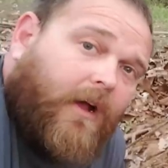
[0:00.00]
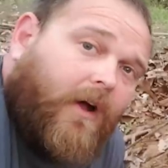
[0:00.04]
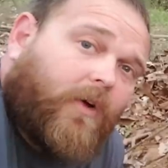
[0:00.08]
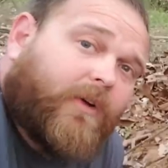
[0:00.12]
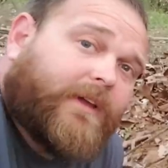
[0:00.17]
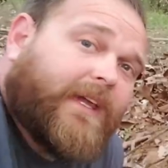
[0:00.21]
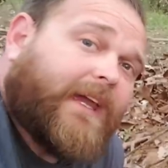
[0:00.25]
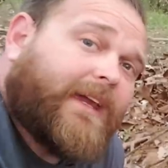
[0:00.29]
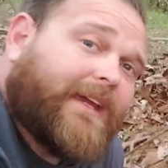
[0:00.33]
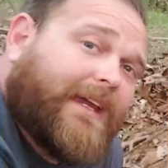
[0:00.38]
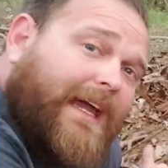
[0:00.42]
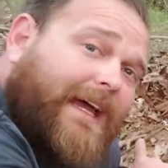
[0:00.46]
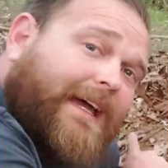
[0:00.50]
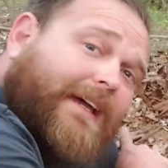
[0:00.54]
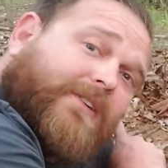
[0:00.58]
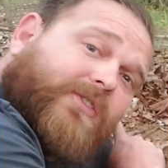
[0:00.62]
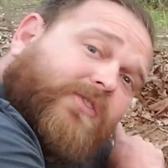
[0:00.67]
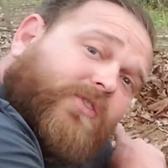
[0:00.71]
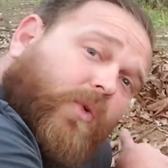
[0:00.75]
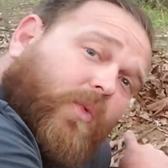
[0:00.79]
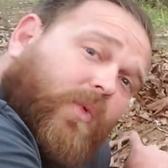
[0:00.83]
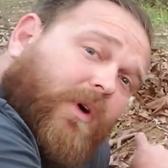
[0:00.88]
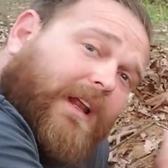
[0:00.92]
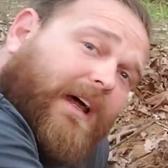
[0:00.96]
Okay guys,
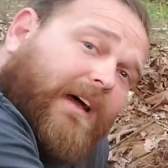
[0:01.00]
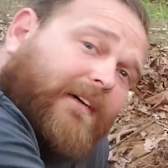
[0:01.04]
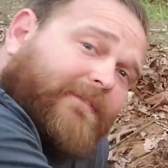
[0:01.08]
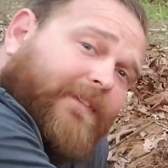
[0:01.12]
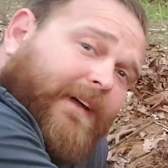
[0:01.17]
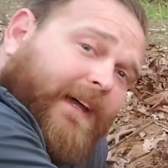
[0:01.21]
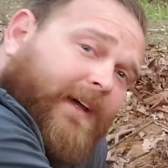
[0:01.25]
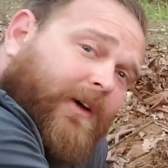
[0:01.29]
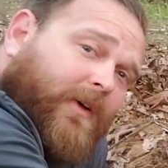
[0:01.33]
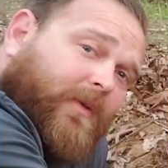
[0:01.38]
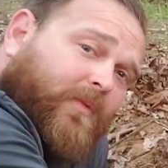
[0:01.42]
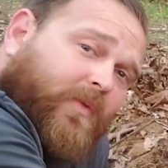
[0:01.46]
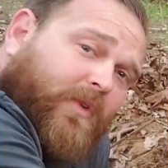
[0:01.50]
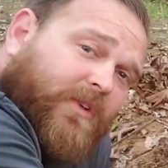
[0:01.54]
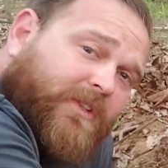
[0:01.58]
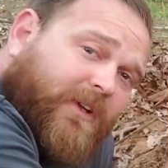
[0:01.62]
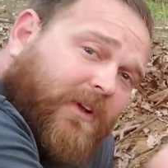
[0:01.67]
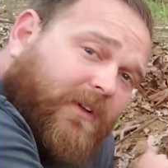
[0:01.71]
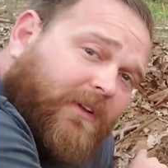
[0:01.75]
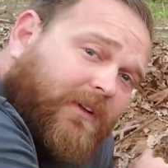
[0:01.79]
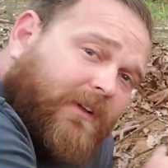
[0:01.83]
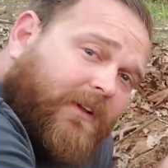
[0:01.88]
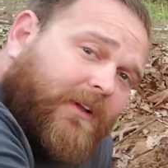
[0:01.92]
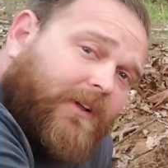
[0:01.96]
so what I found was
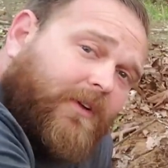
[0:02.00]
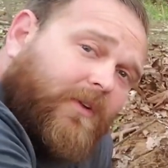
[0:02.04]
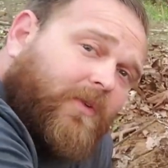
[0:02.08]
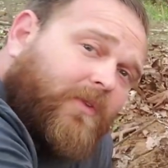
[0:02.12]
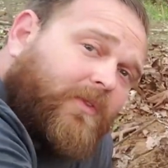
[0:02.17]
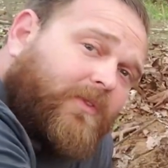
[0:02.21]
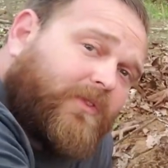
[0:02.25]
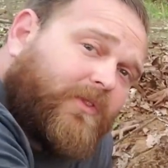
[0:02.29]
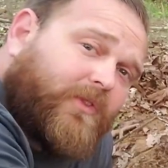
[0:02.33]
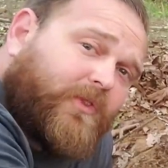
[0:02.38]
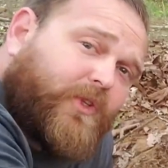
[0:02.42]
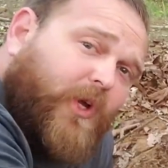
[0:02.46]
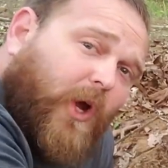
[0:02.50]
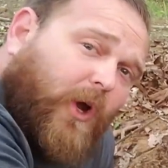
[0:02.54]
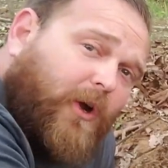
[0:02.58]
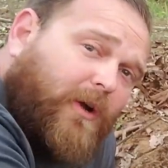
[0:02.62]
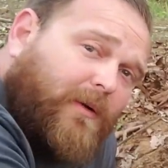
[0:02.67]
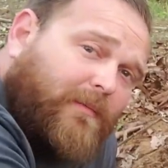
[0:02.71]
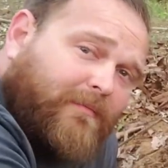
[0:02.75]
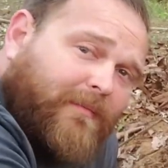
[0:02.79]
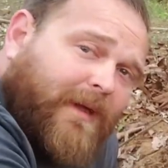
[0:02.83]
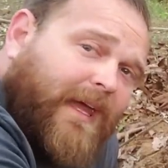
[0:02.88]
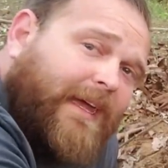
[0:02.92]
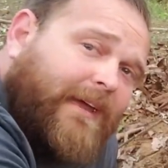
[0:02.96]
a little
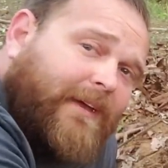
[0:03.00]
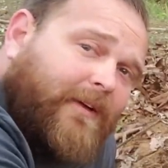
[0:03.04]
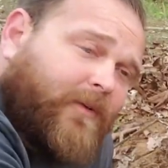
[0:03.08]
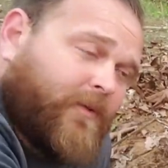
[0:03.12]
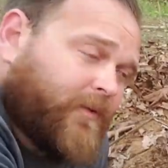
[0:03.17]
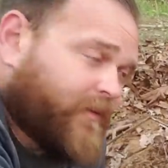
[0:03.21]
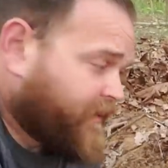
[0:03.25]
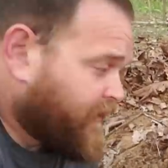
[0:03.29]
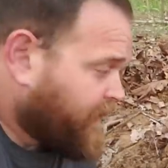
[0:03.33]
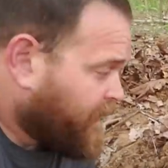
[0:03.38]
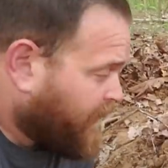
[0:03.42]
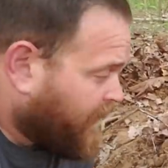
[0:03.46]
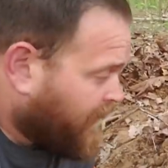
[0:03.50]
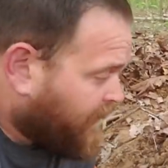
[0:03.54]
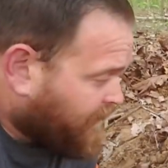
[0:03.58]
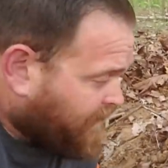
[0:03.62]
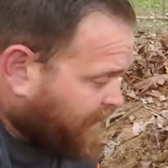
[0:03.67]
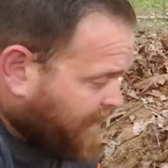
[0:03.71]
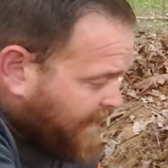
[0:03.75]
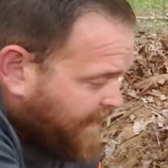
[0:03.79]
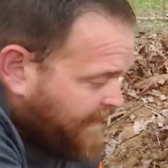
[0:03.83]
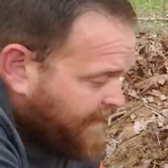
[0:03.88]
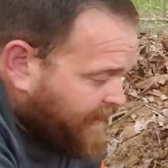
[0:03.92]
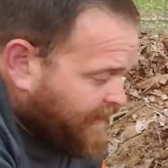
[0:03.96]
dirt mound
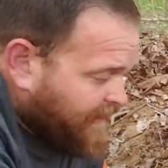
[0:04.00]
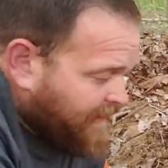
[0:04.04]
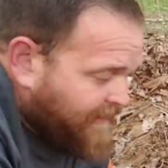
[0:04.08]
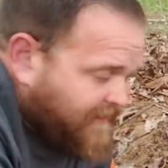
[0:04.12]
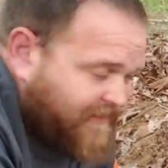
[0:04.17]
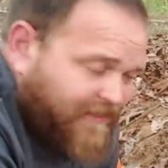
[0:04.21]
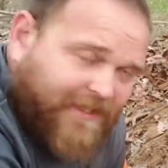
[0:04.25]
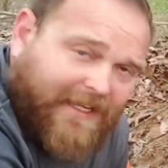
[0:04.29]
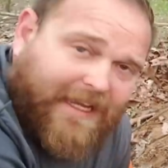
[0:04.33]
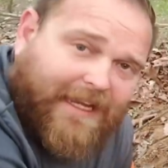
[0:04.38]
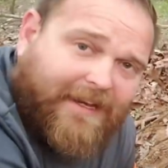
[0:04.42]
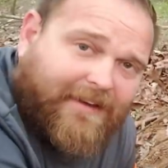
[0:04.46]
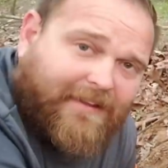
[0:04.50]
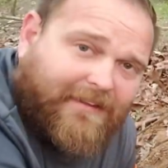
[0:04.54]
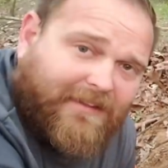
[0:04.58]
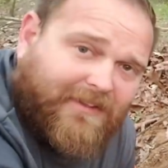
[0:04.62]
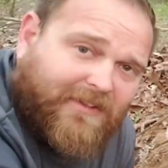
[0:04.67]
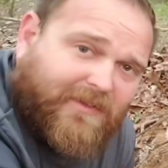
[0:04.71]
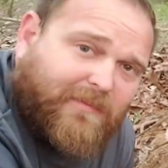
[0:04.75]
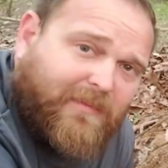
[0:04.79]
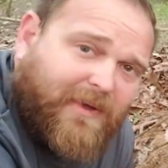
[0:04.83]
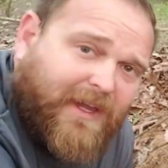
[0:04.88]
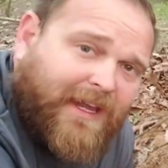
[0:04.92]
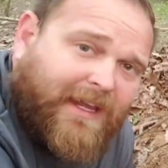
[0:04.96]
right here in the side of
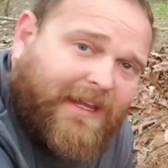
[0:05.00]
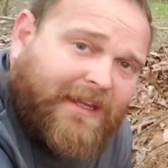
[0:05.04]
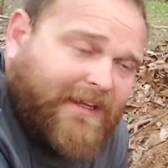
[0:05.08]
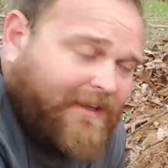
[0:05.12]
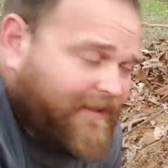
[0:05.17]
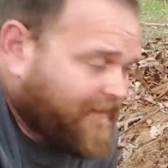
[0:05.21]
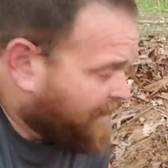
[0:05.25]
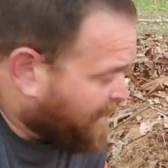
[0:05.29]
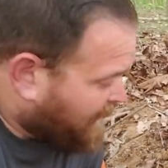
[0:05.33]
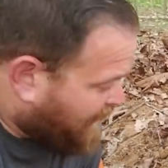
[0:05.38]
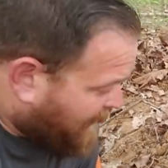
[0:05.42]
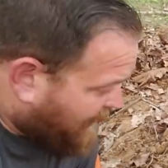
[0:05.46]
this bank.